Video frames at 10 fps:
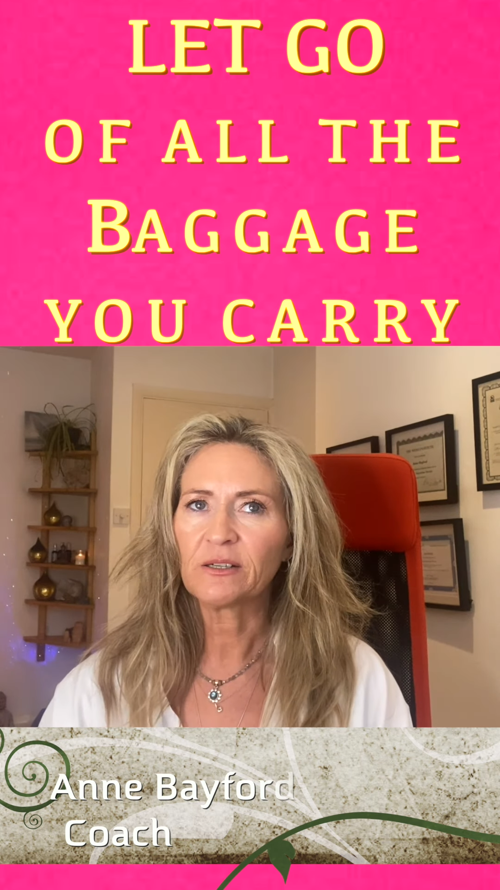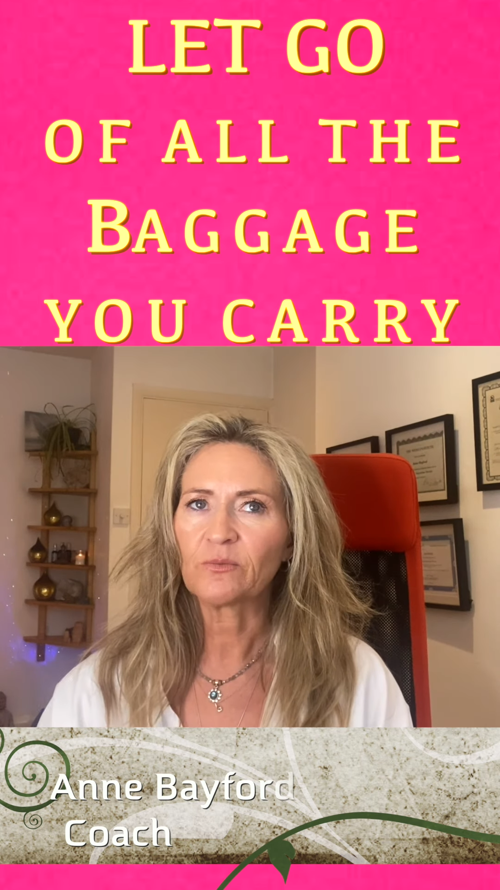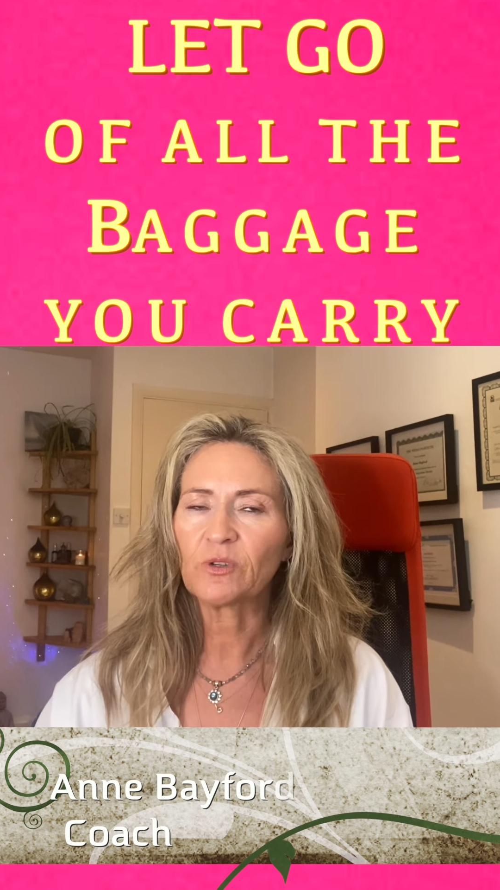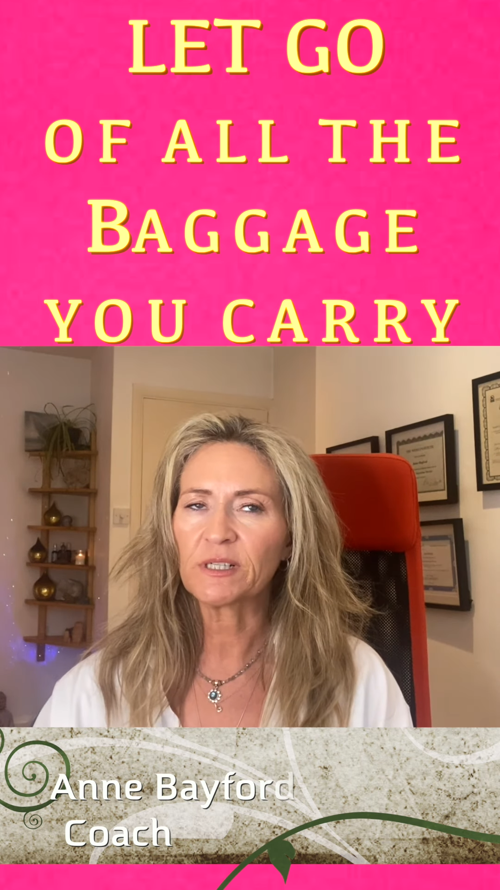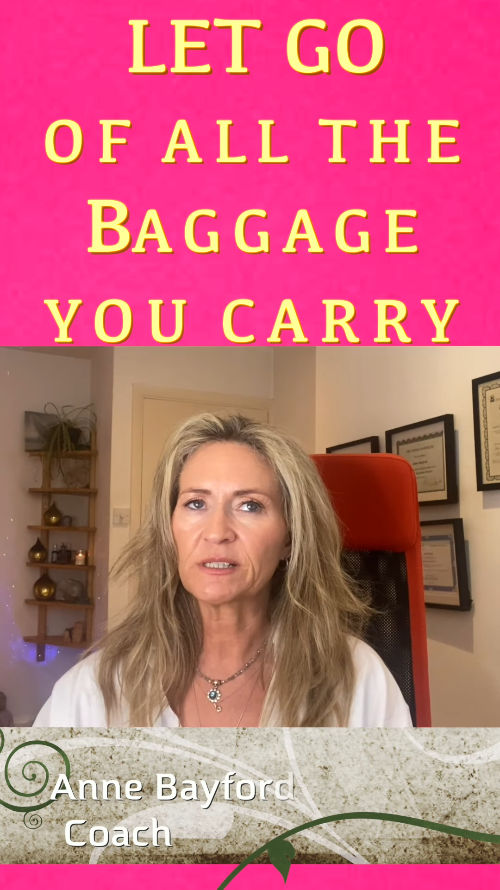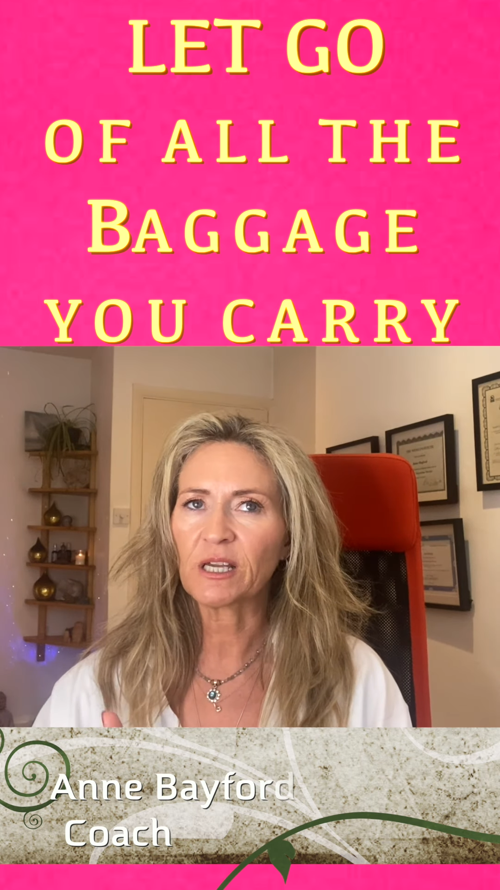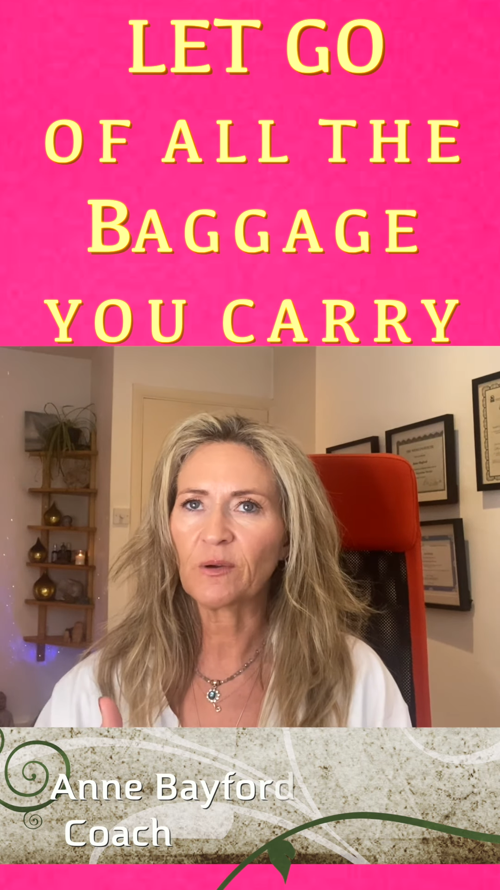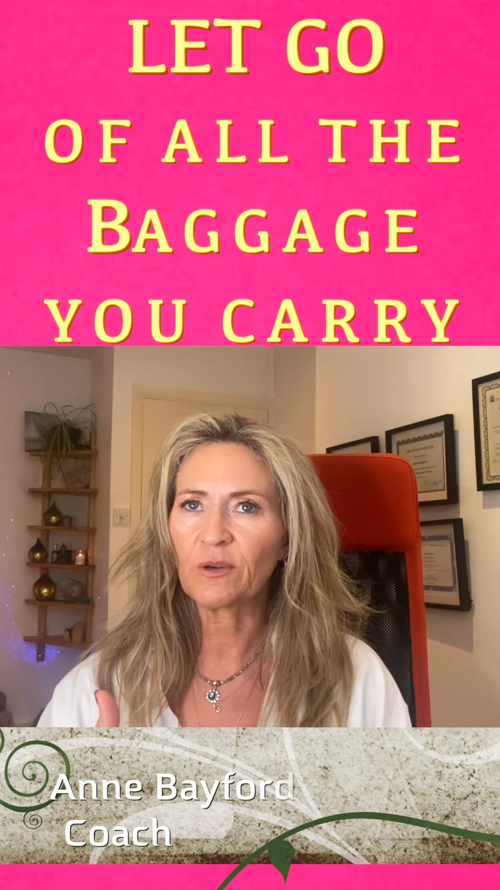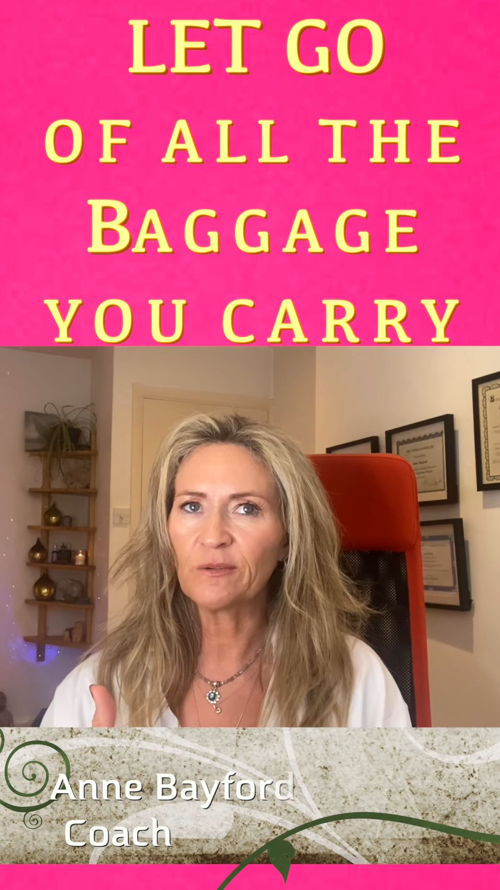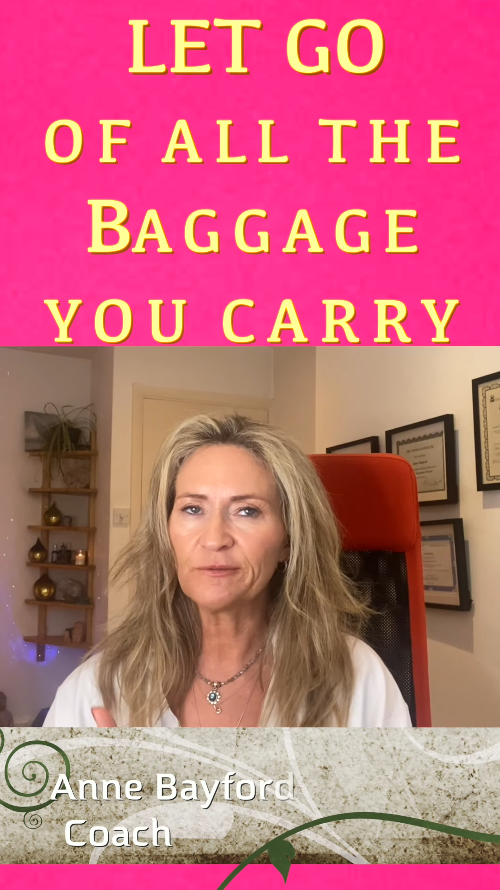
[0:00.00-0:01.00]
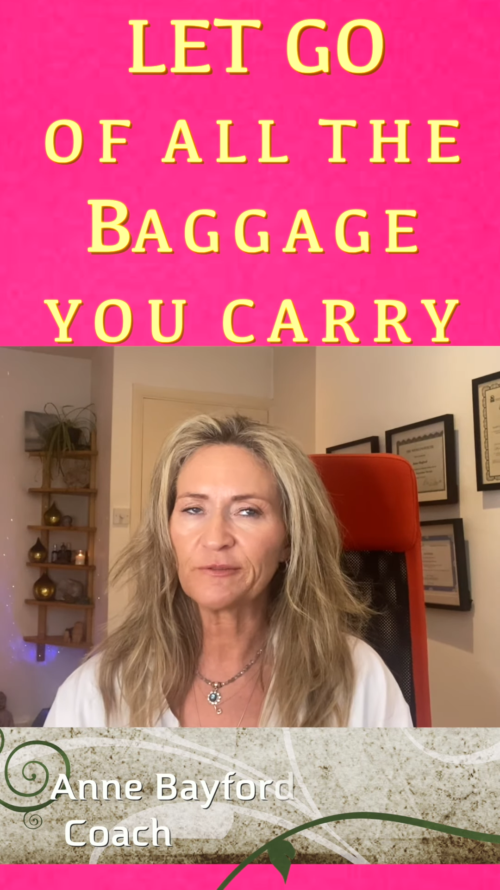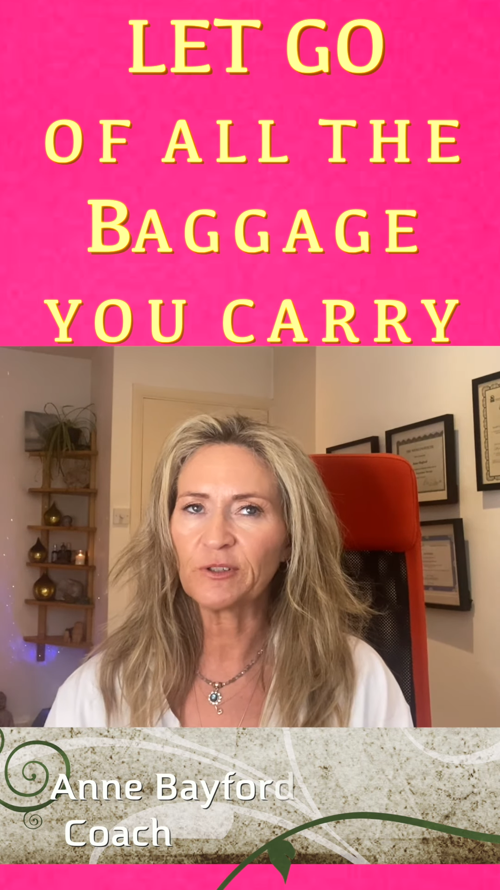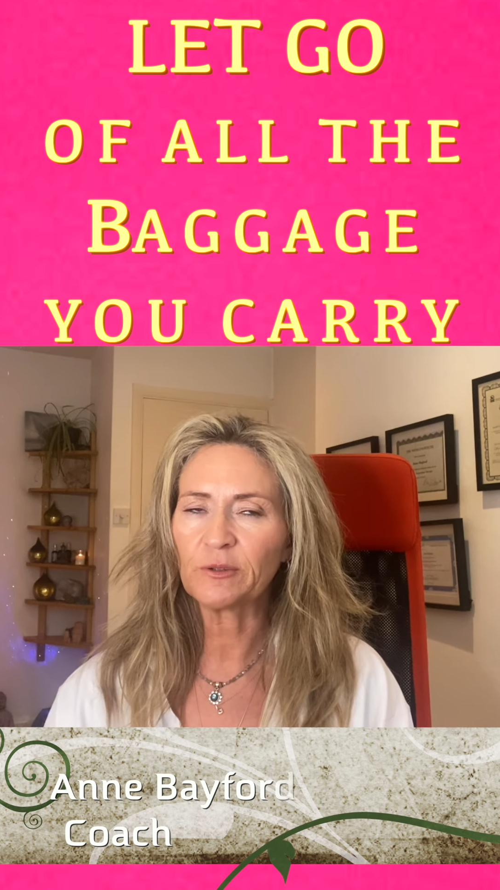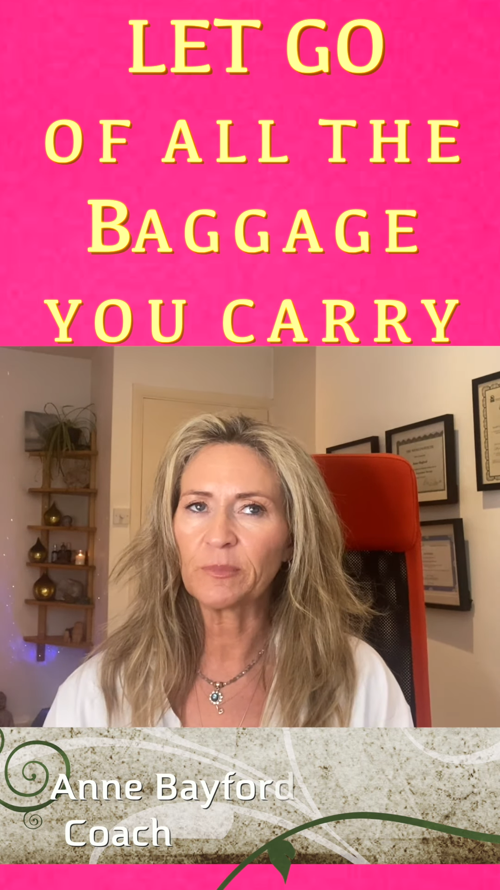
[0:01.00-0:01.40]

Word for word: what is going on for you